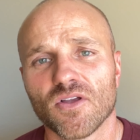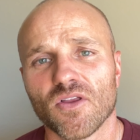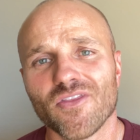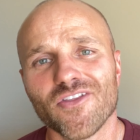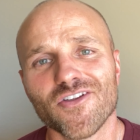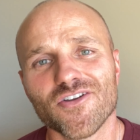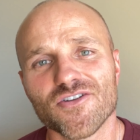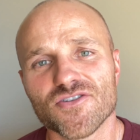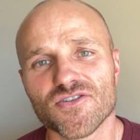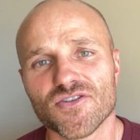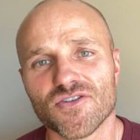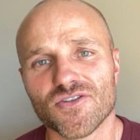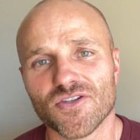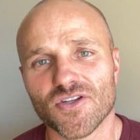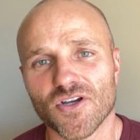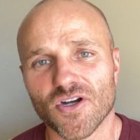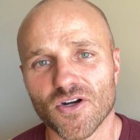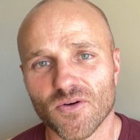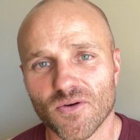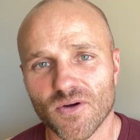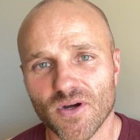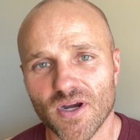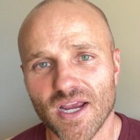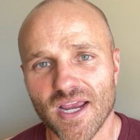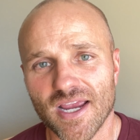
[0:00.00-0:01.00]
There's
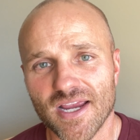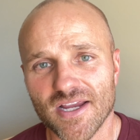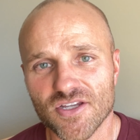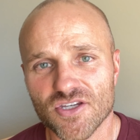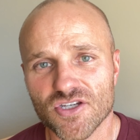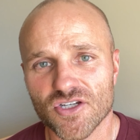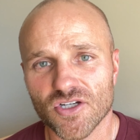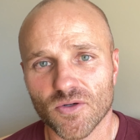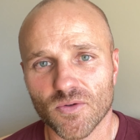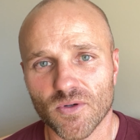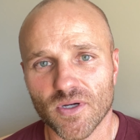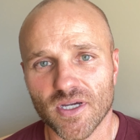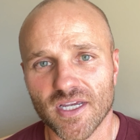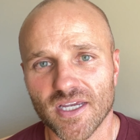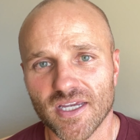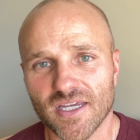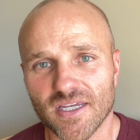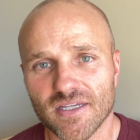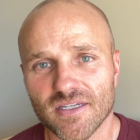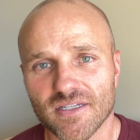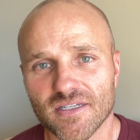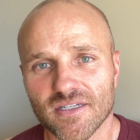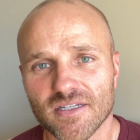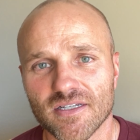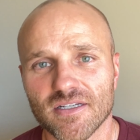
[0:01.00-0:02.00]
no HOA
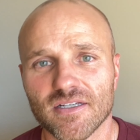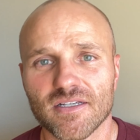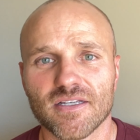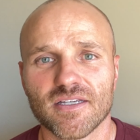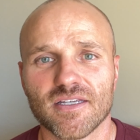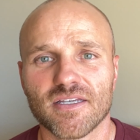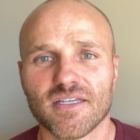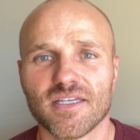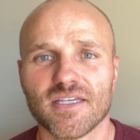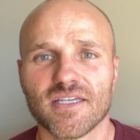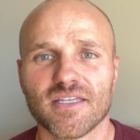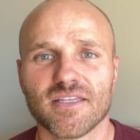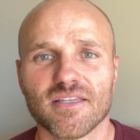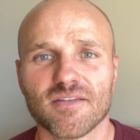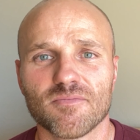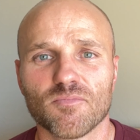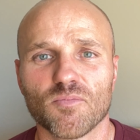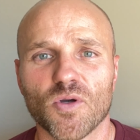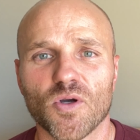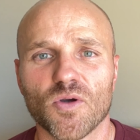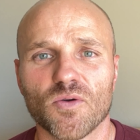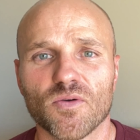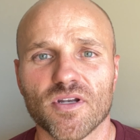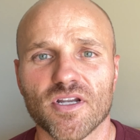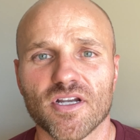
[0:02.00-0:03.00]
in
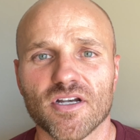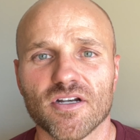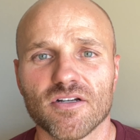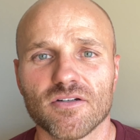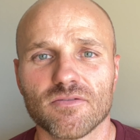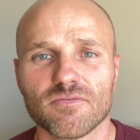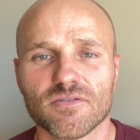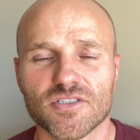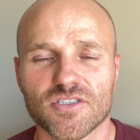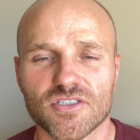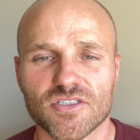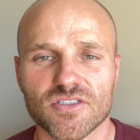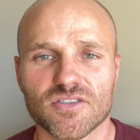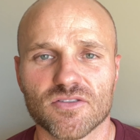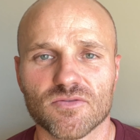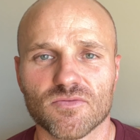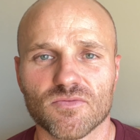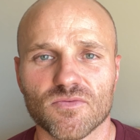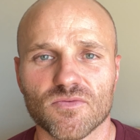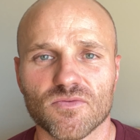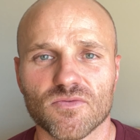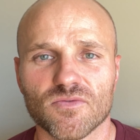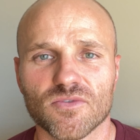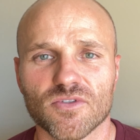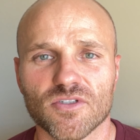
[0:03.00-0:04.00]
Bow and Arrow, which is
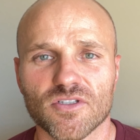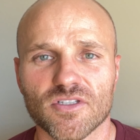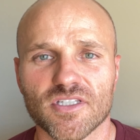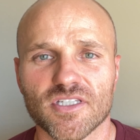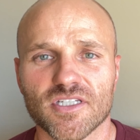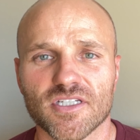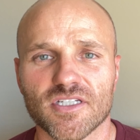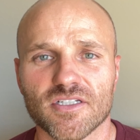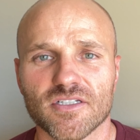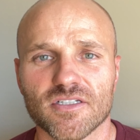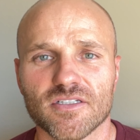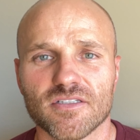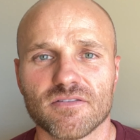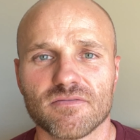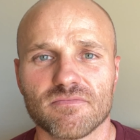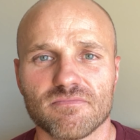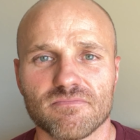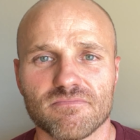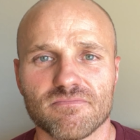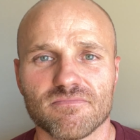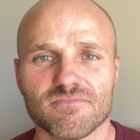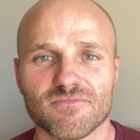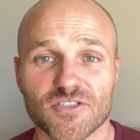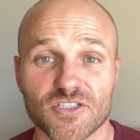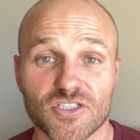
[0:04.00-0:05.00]

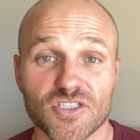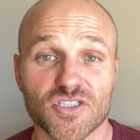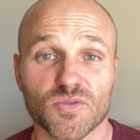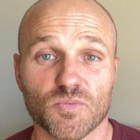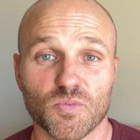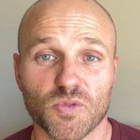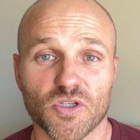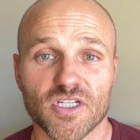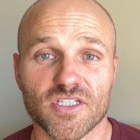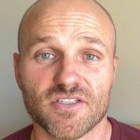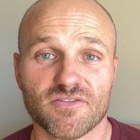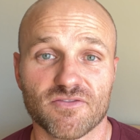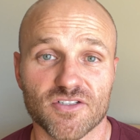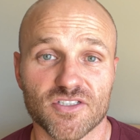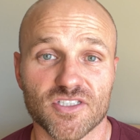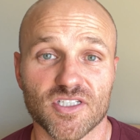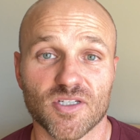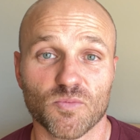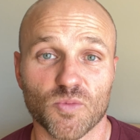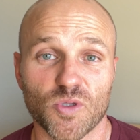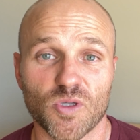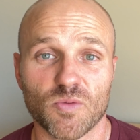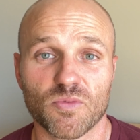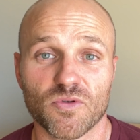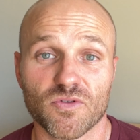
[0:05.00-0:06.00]
which is a plus for
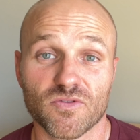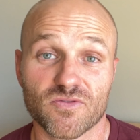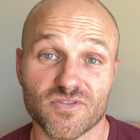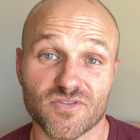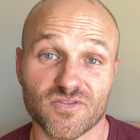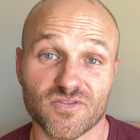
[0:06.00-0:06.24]
some people